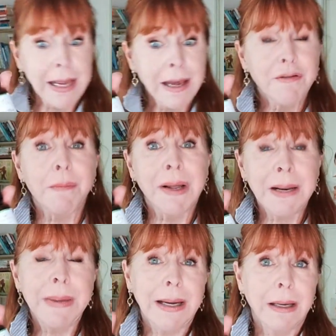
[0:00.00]
have a money
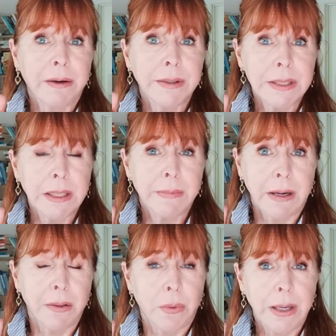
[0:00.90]
back guarantee, by
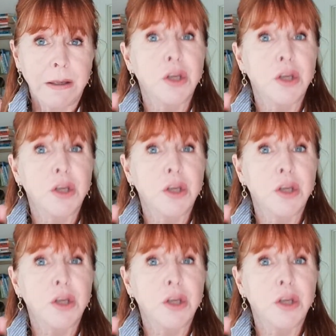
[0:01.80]
the way.